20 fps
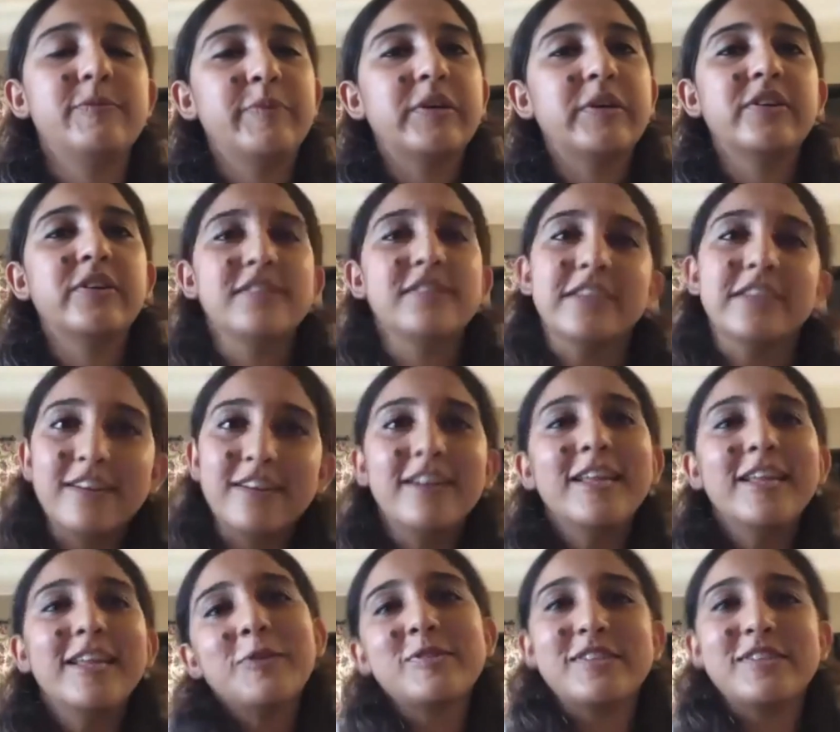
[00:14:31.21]
because
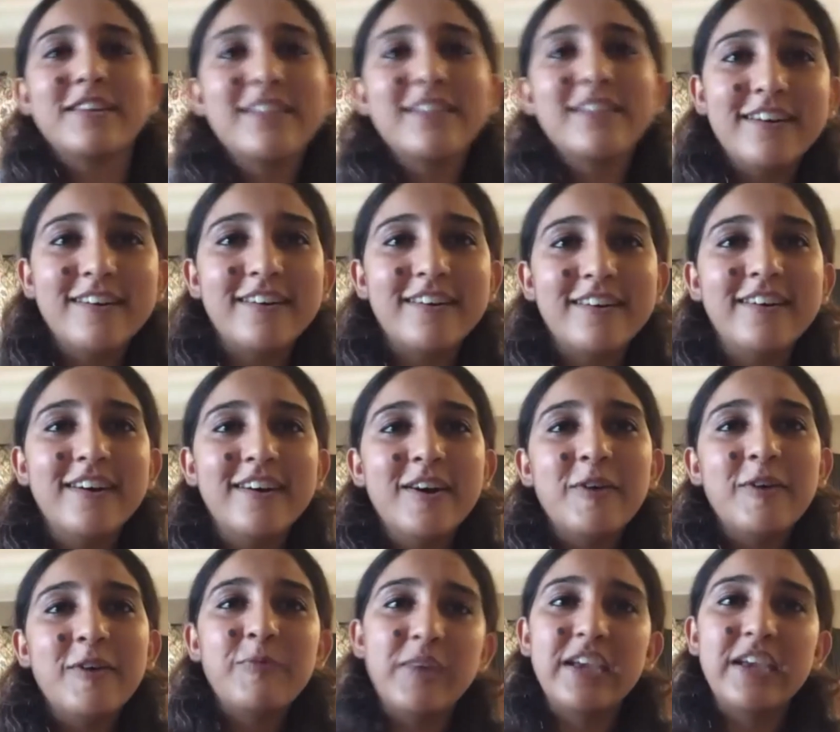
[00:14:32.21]
really it is in her
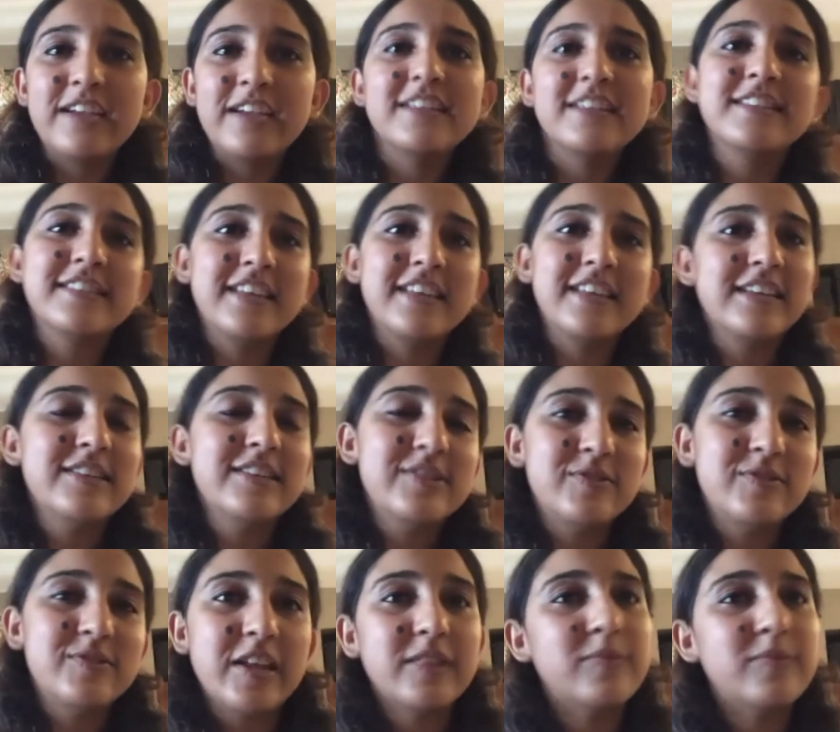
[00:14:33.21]
weakness that his
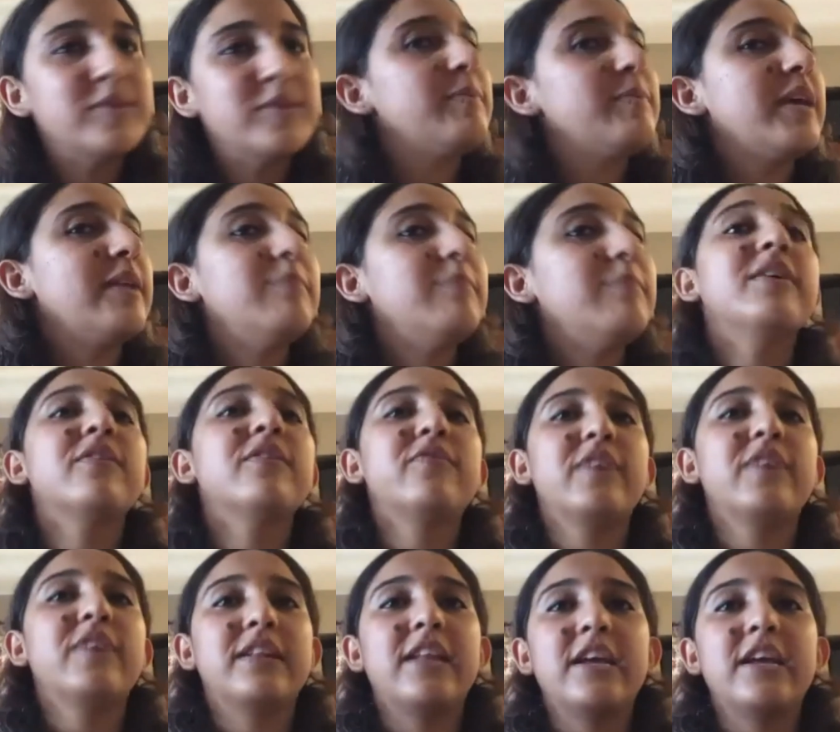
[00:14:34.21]
strength was made perfect.